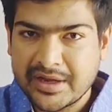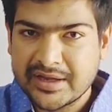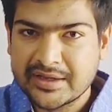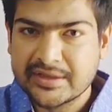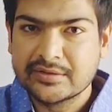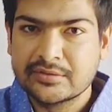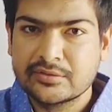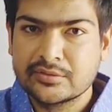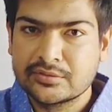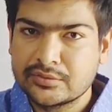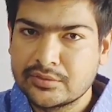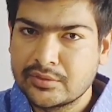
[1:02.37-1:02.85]
I
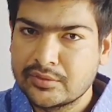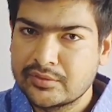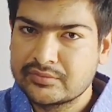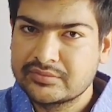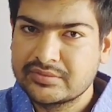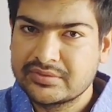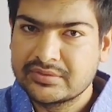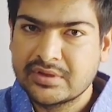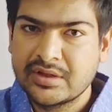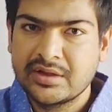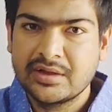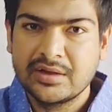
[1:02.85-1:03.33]
could not
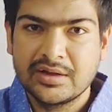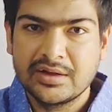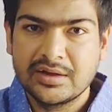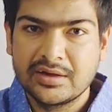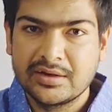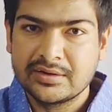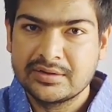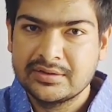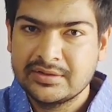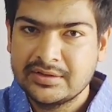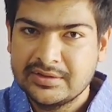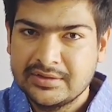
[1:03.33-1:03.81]

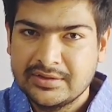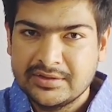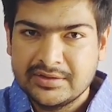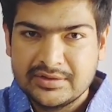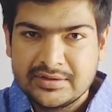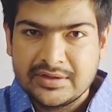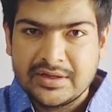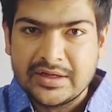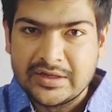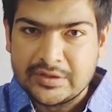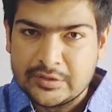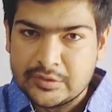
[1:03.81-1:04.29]

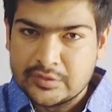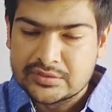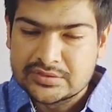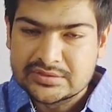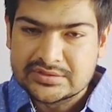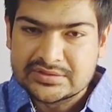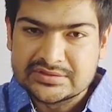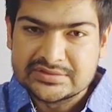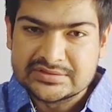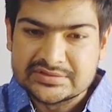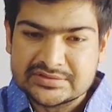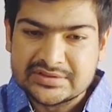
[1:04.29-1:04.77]

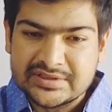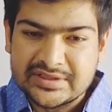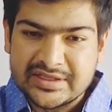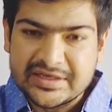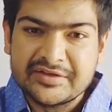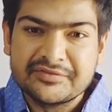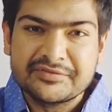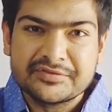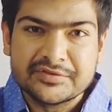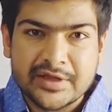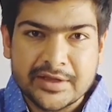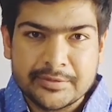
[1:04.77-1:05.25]
allot
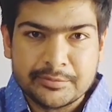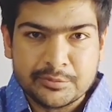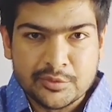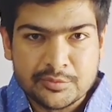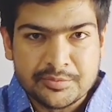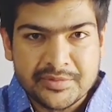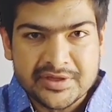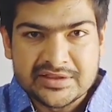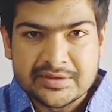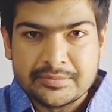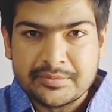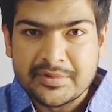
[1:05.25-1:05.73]
enough time to
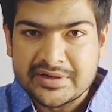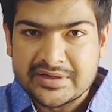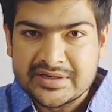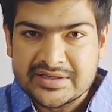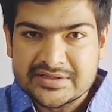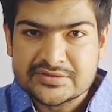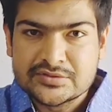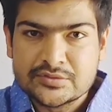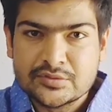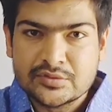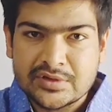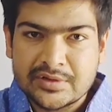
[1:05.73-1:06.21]

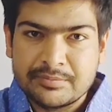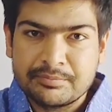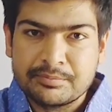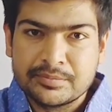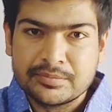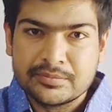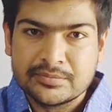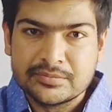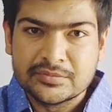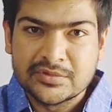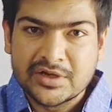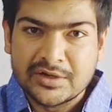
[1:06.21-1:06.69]
mathematics to
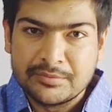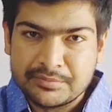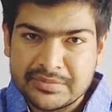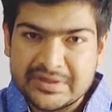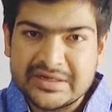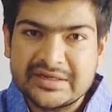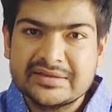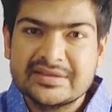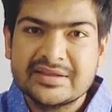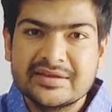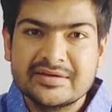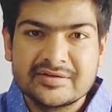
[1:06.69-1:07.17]

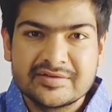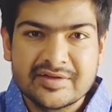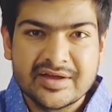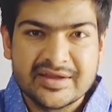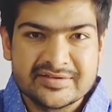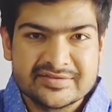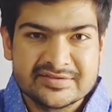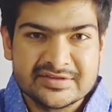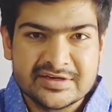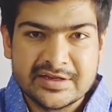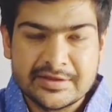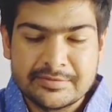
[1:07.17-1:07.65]
complete the
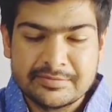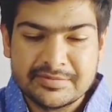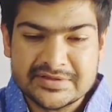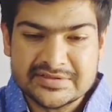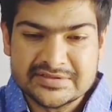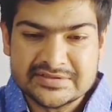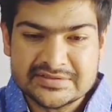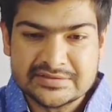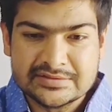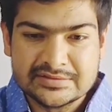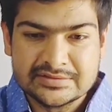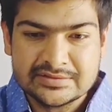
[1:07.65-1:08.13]
entire
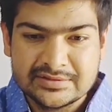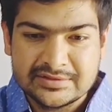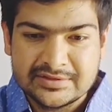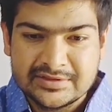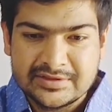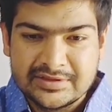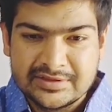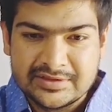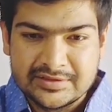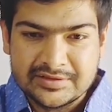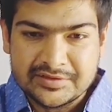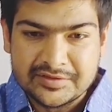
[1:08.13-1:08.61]
syllabus
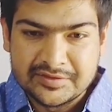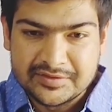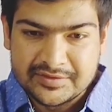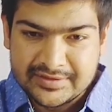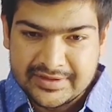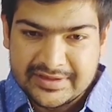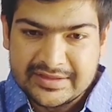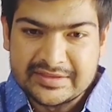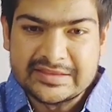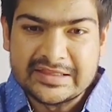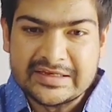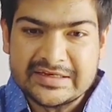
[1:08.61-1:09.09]

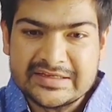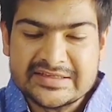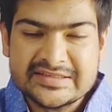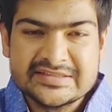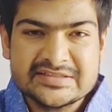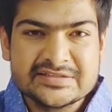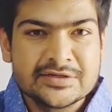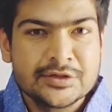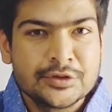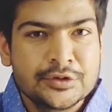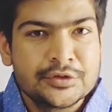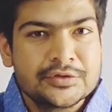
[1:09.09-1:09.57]
in the
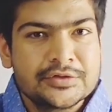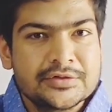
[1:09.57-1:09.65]
least.